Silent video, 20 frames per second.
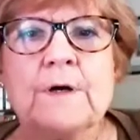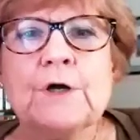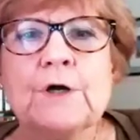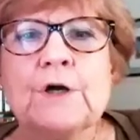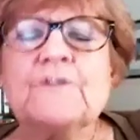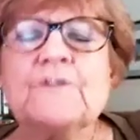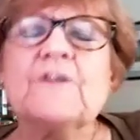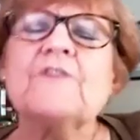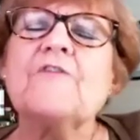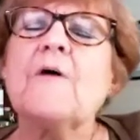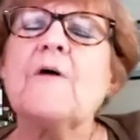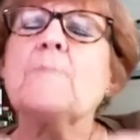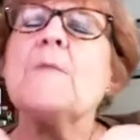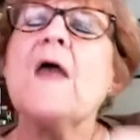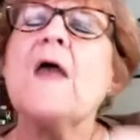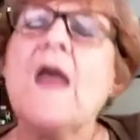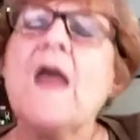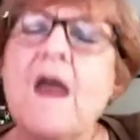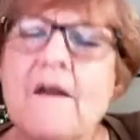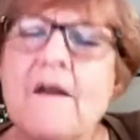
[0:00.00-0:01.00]
that if I'm
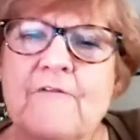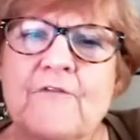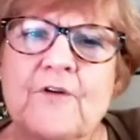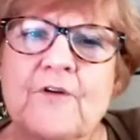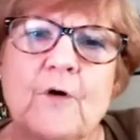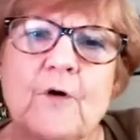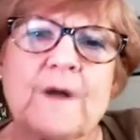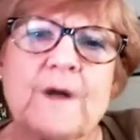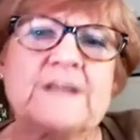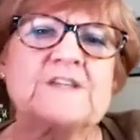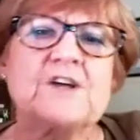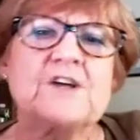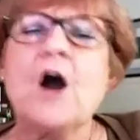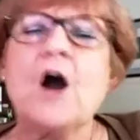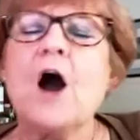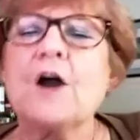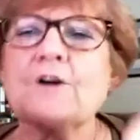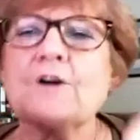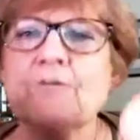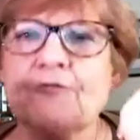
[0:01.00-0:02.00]
ever going to
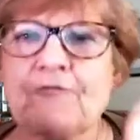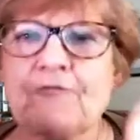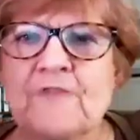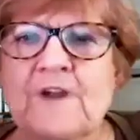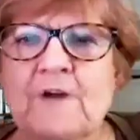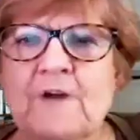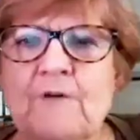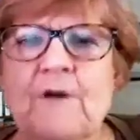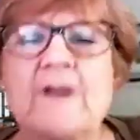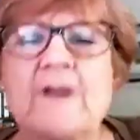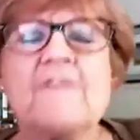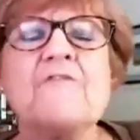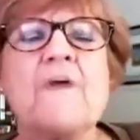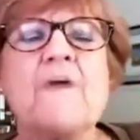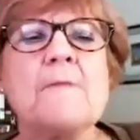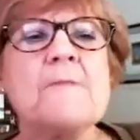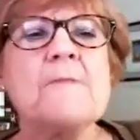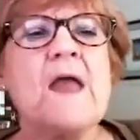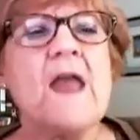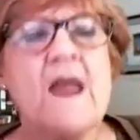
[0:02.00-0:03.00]
conquer fear, if
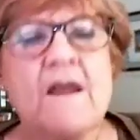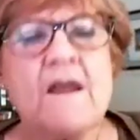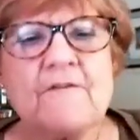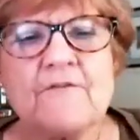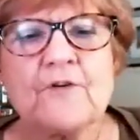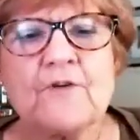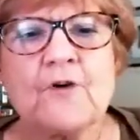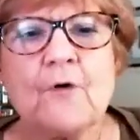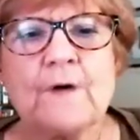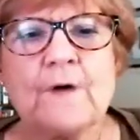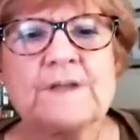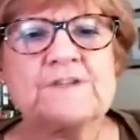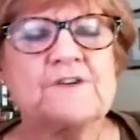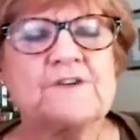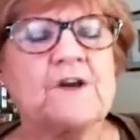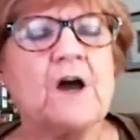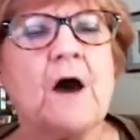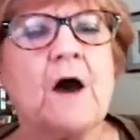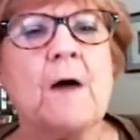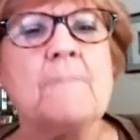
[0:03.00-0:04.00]
I'm ever going to
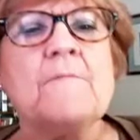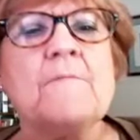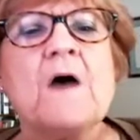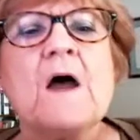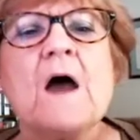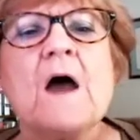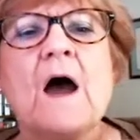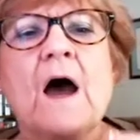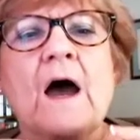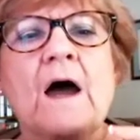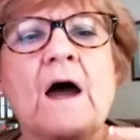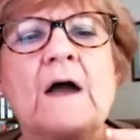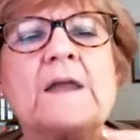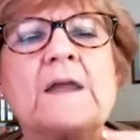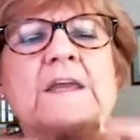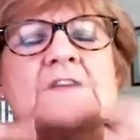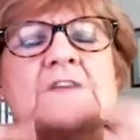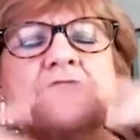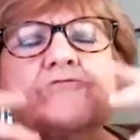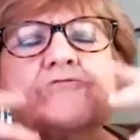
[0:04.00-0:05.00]
come
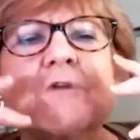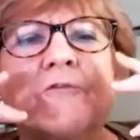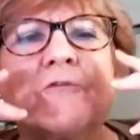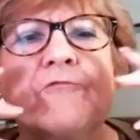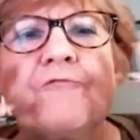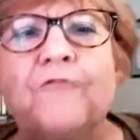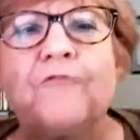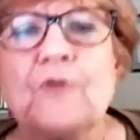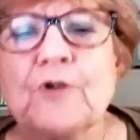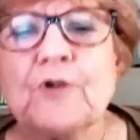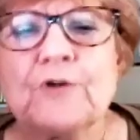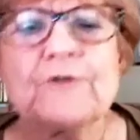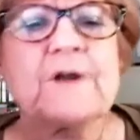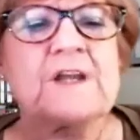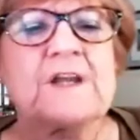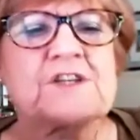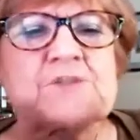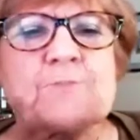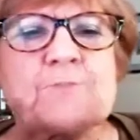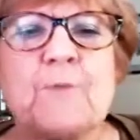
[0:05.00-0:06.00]
into a fuller
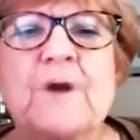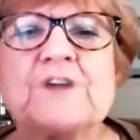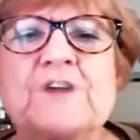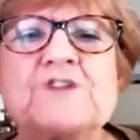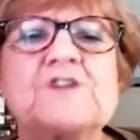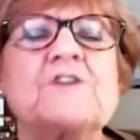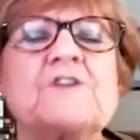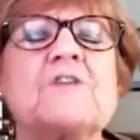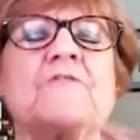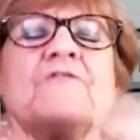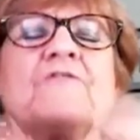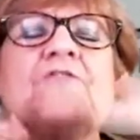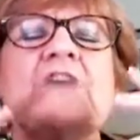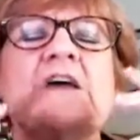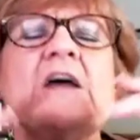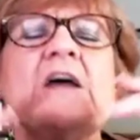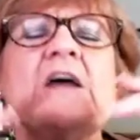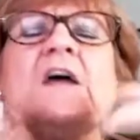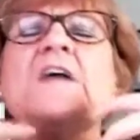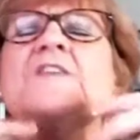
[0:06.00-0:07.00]
expression of
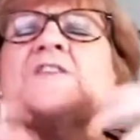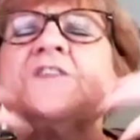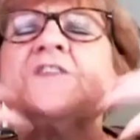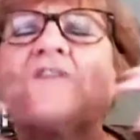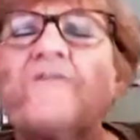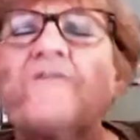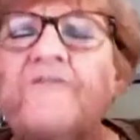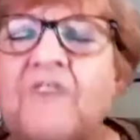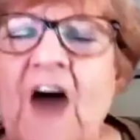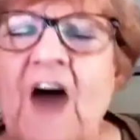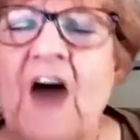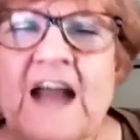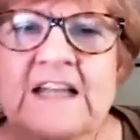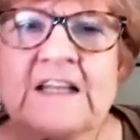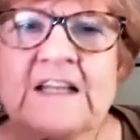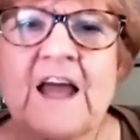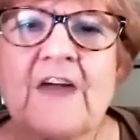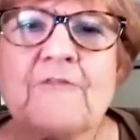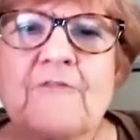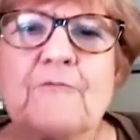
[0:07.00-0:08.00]
the divine
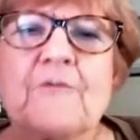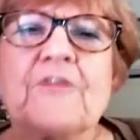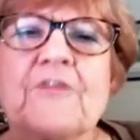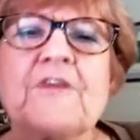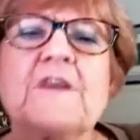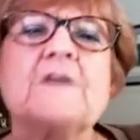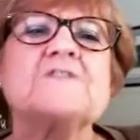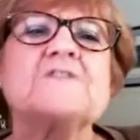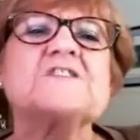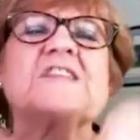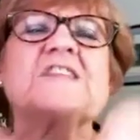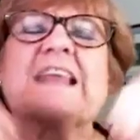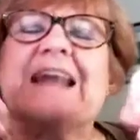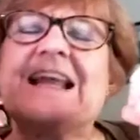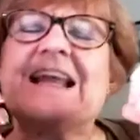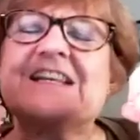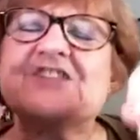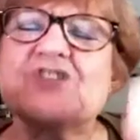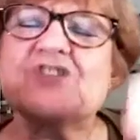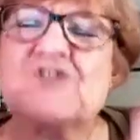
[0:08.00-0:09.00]
life within us, then
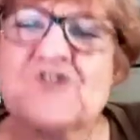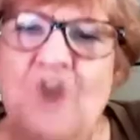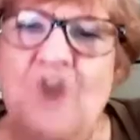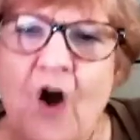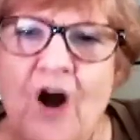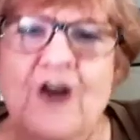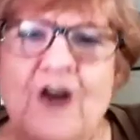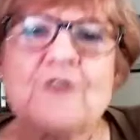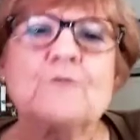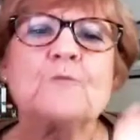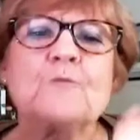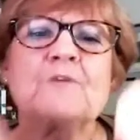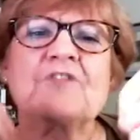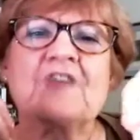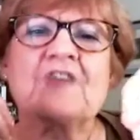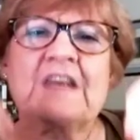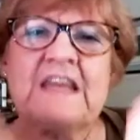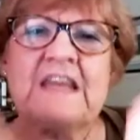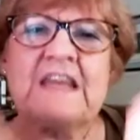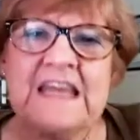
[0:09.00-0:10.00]
I start with
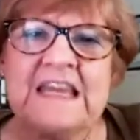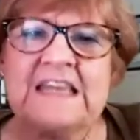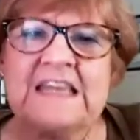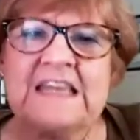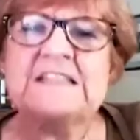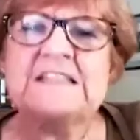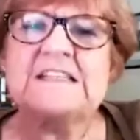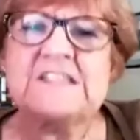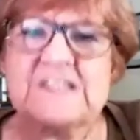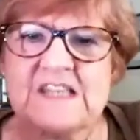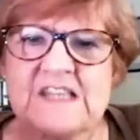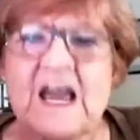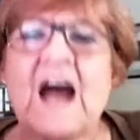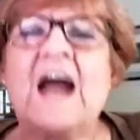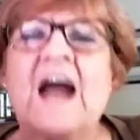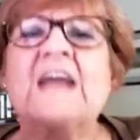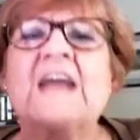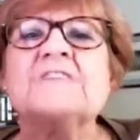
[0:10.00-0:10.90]
an inside